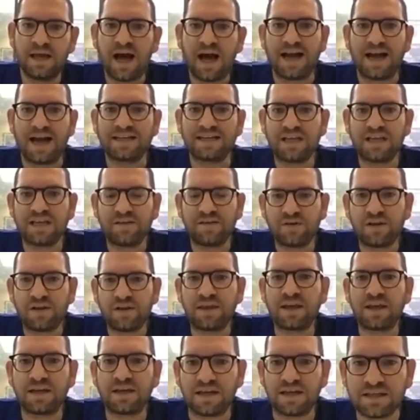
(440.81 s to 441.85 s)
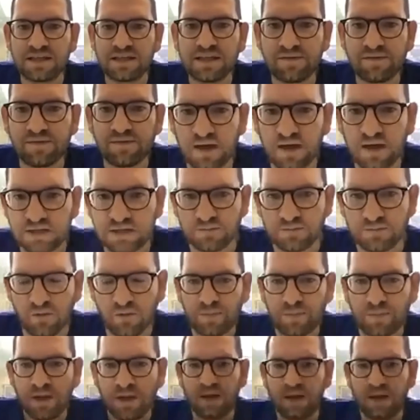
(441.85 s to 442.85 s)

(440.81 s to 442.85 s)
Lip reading: I definitely think it is advisable.